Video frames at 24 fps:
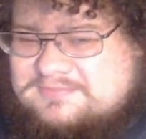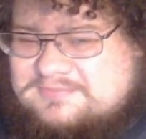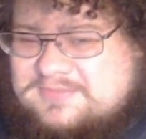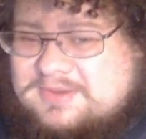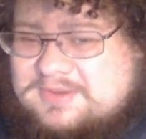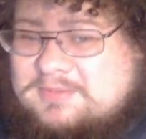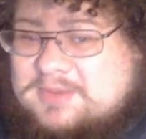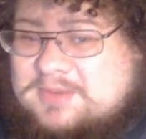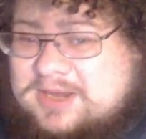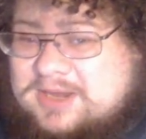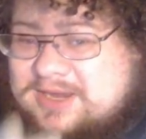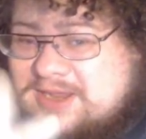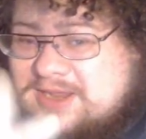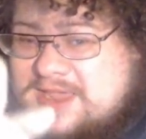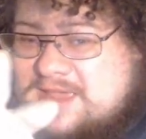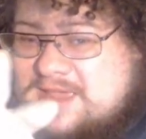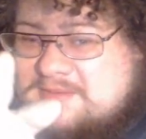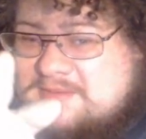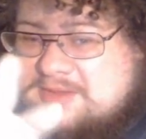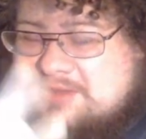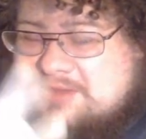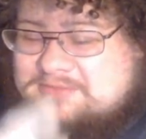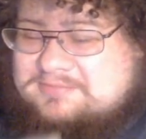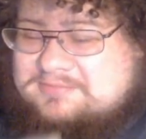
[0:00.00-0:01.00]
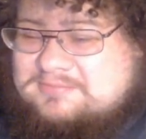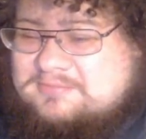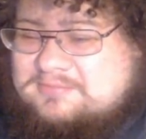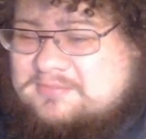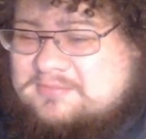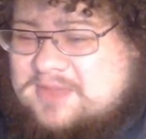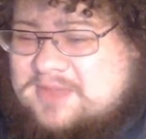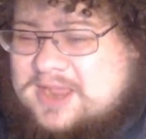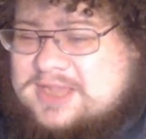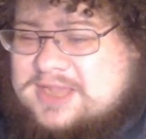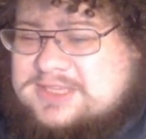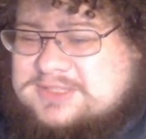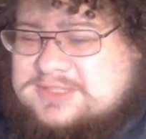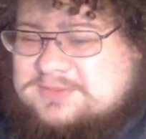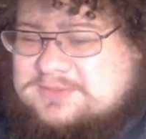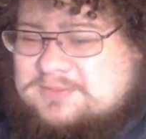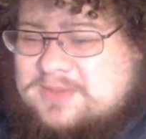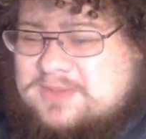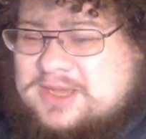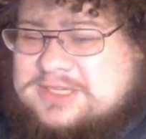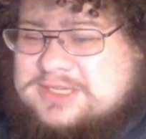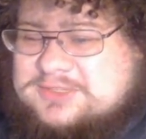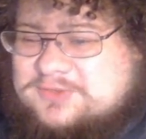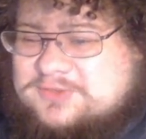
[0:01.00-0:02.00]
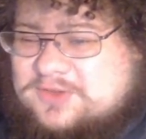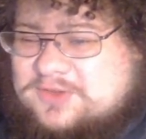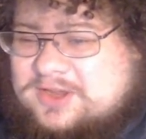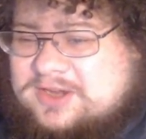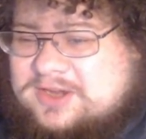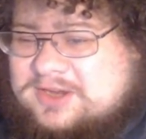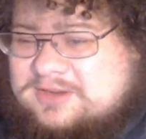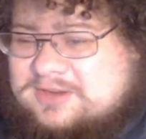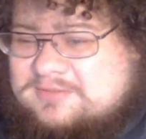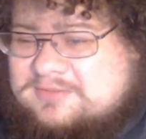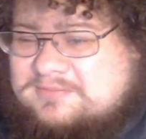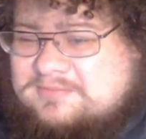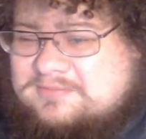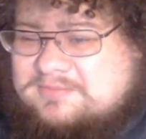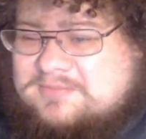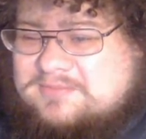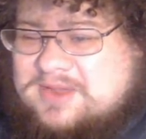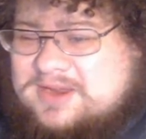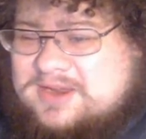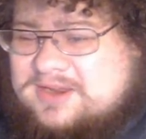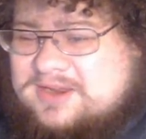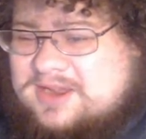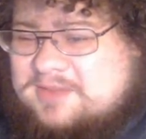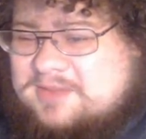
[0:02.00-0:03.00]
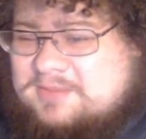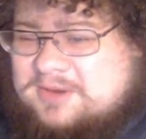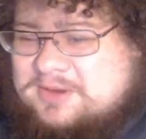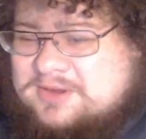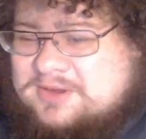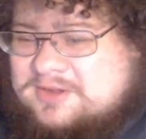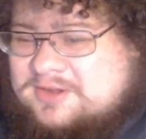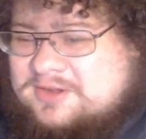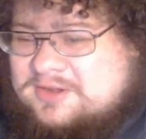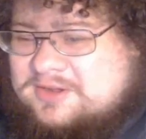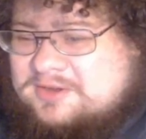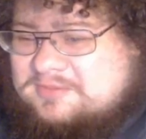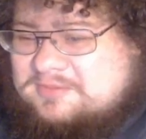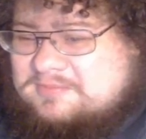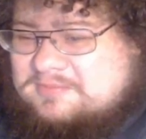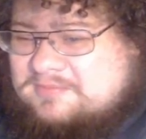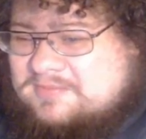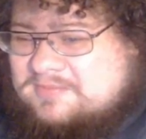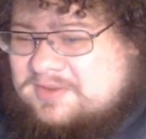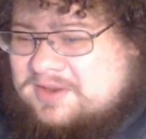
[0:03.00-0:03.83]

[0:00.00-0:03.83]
But he got me. Mike's funny. Mike got me good.